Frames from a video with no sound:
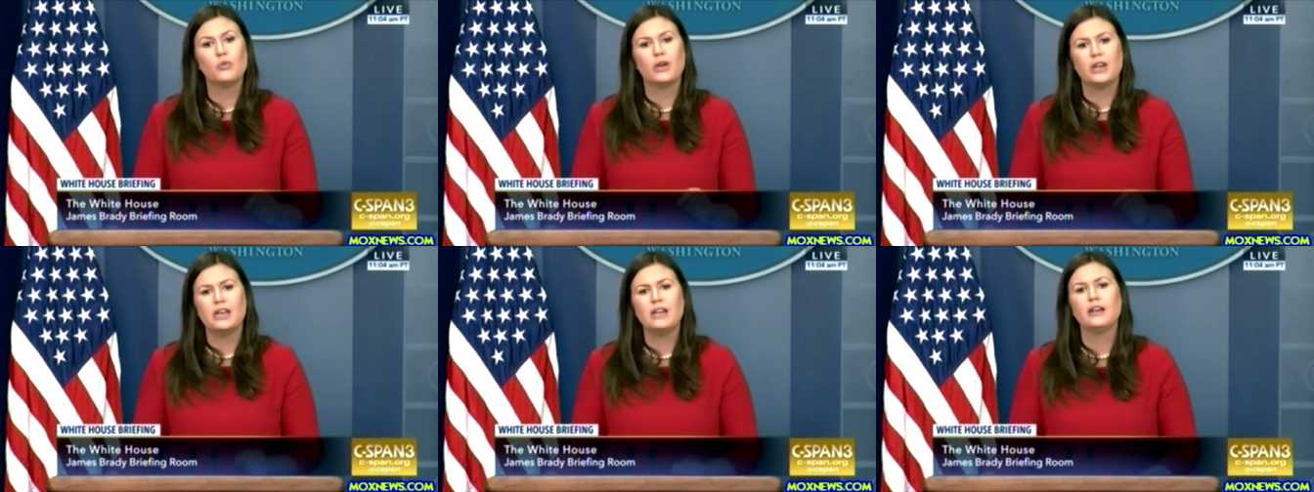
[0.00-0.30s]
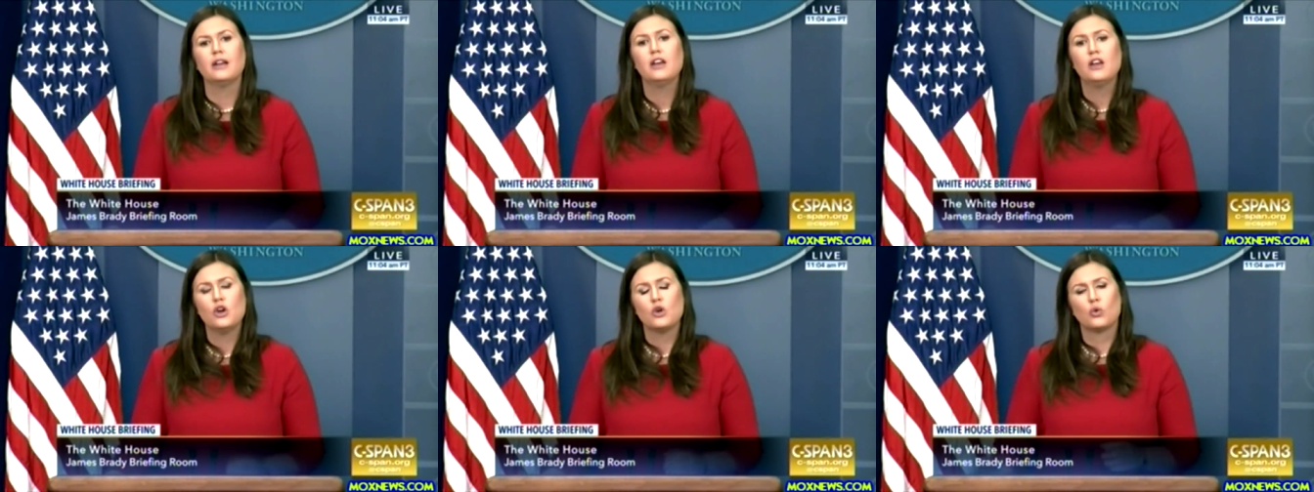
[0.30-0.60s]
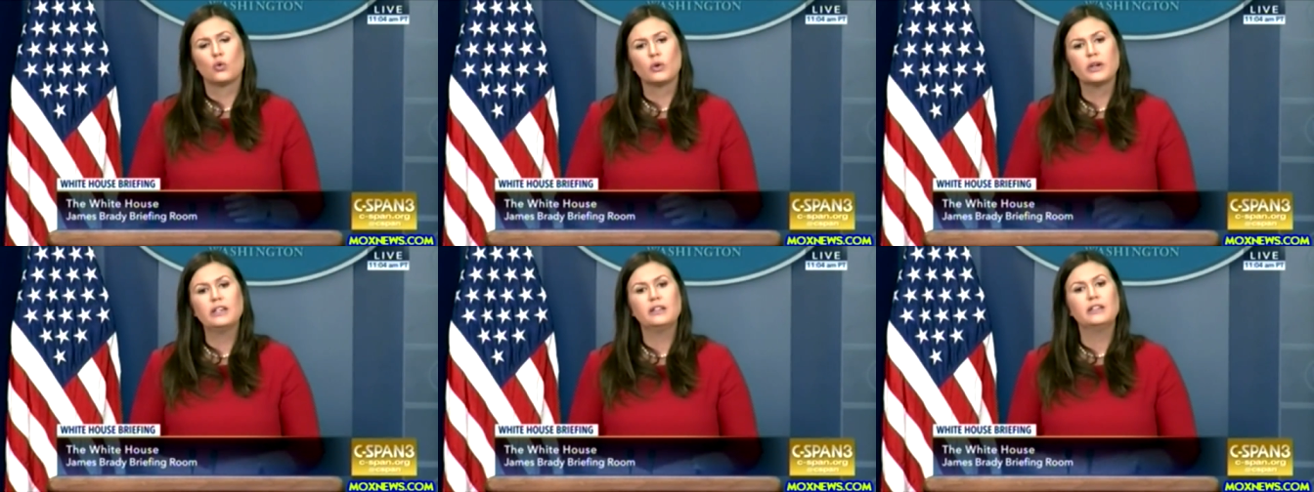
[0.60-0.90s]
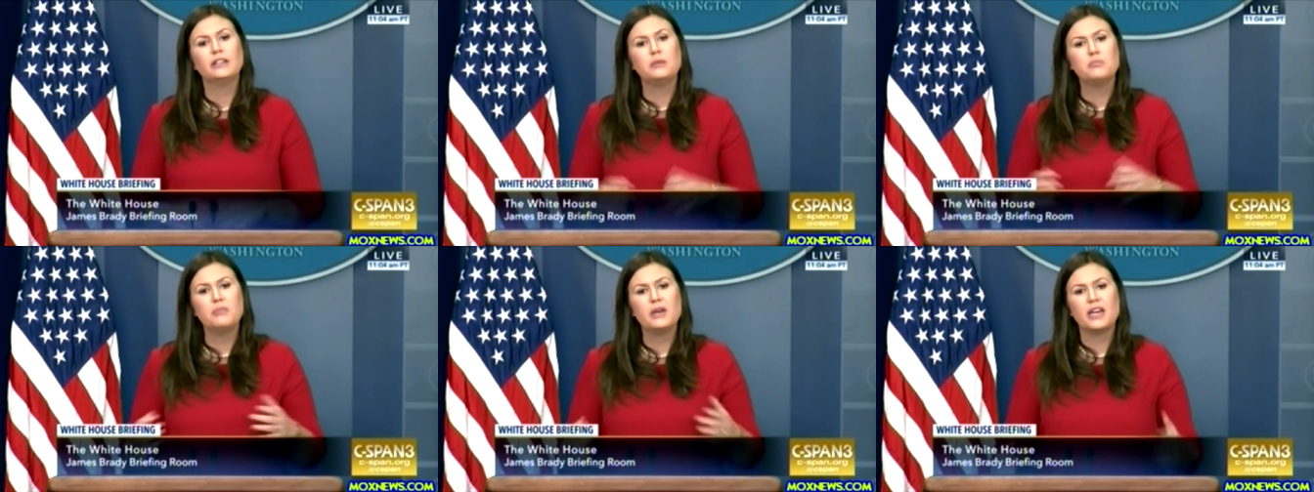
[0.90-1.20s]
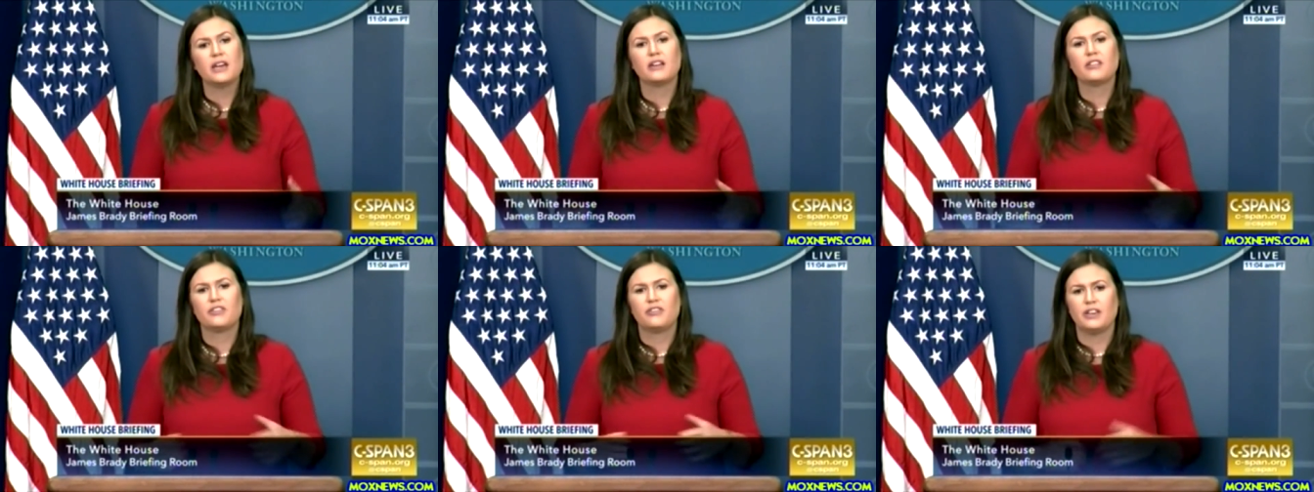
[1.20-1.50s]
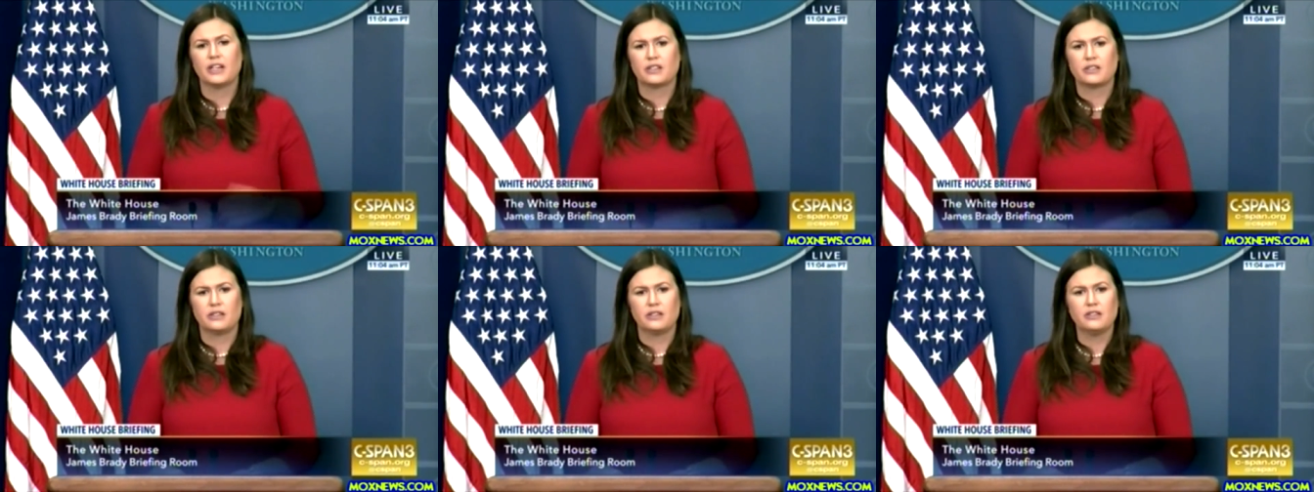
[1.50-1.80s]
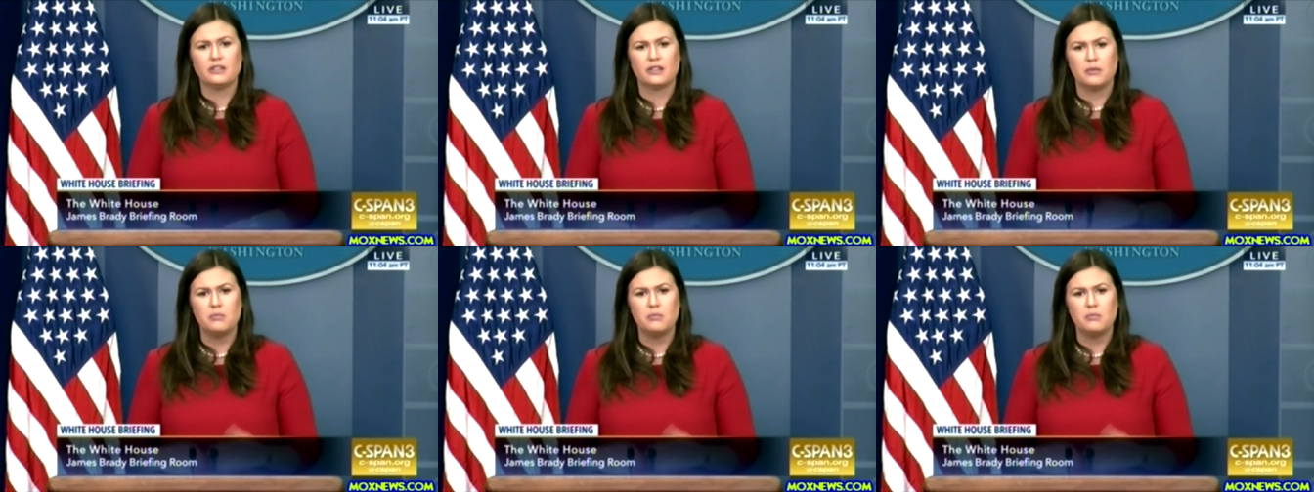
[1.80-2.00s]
We need really big fixes